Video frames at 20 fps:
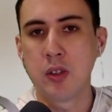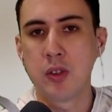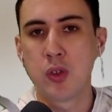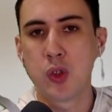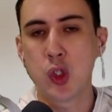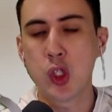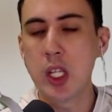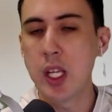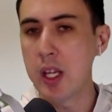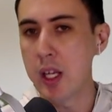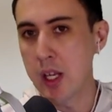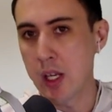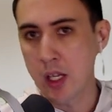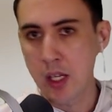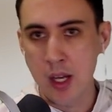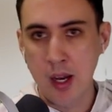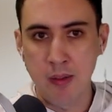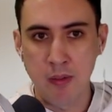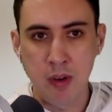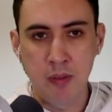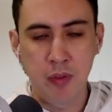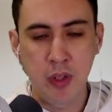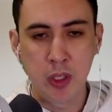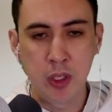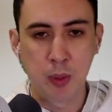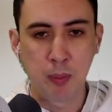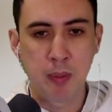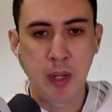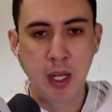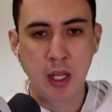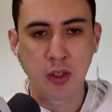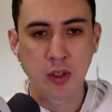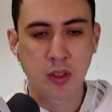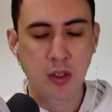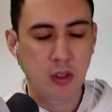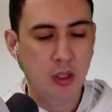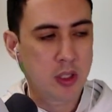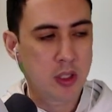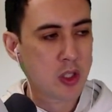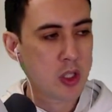seeing it get revealed,
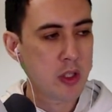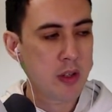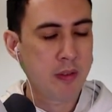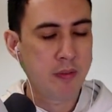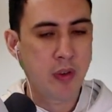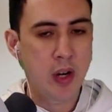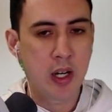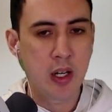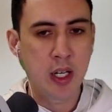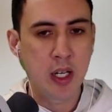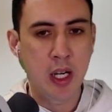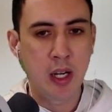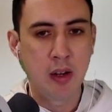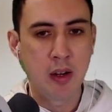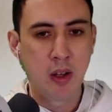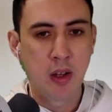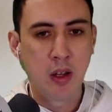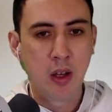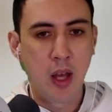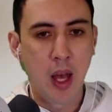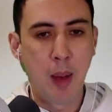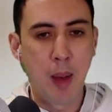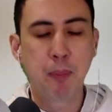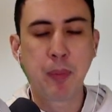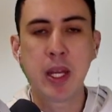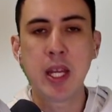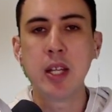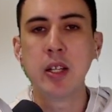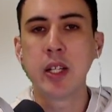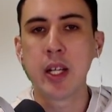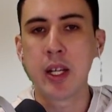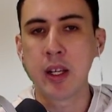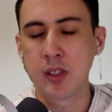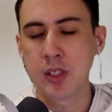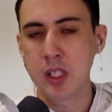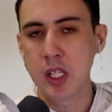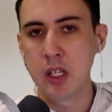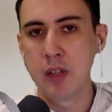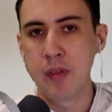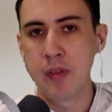because it's got a very appealing
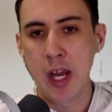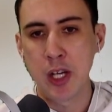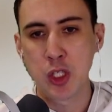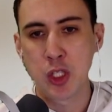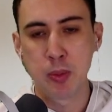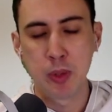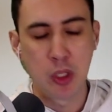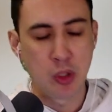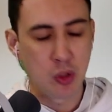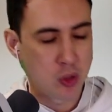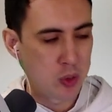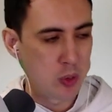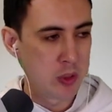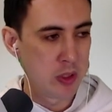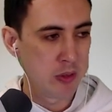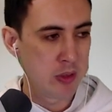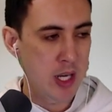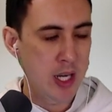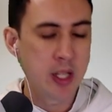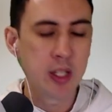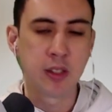set of attributes to it, right?